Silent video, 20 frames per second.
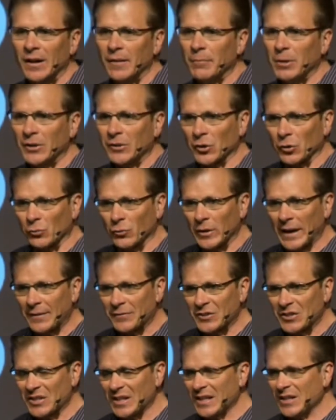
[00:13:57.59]
but the ref
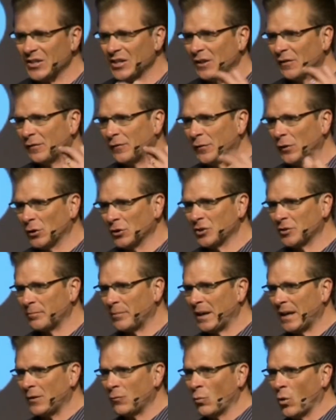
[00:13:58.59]
sees it full
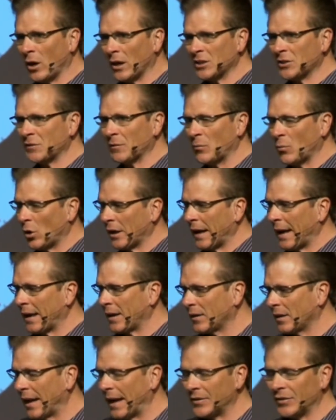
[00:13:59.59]
speed once from one
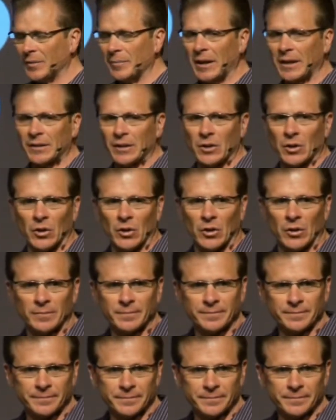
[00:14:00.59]
angle, has to make the call.